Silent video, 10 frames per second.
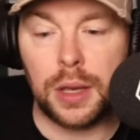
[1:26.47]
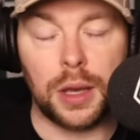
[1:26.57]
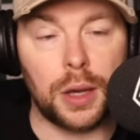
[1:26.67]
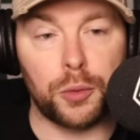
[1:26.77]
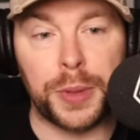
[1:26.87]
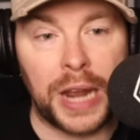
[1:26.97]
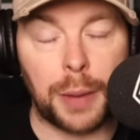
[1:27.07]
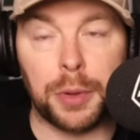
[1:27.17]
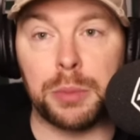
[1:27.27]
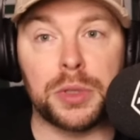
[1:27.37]
uh, Ruben
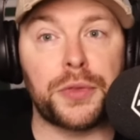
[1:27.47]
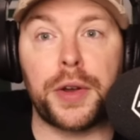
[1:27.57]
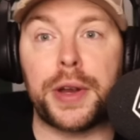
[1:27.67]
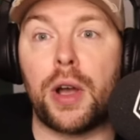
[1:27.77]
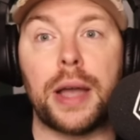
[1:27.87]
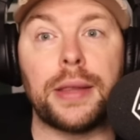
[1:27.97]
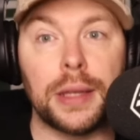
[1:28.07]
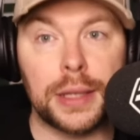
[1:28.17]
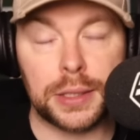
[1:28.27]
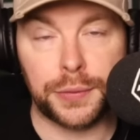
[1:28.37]
Amorim was very high on the
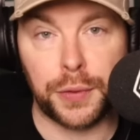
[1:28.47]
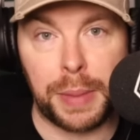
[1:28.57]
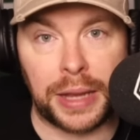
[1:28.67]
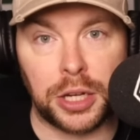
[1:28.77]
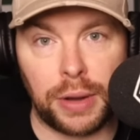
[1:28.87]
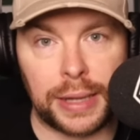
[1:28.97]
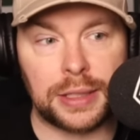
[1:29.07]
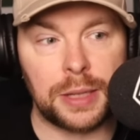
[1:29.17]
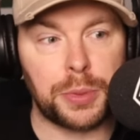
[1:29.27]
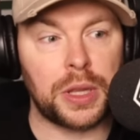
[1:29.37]
list for Man
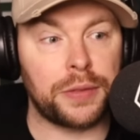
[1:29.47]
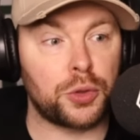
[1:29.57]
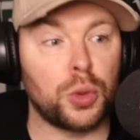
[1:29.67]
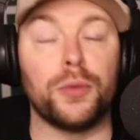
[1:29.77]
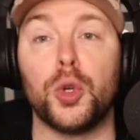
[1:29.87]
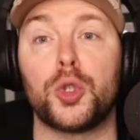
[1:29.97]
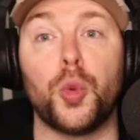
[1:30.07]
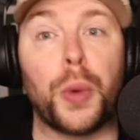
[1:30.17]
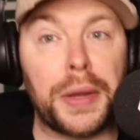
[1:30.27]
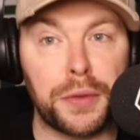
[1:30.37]
United, but they've sort of looked
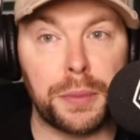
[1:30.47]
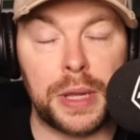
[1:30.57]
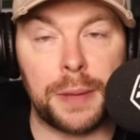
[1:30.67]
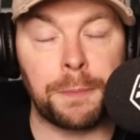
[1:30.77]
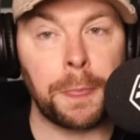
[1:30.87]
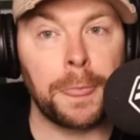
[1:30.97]
away from him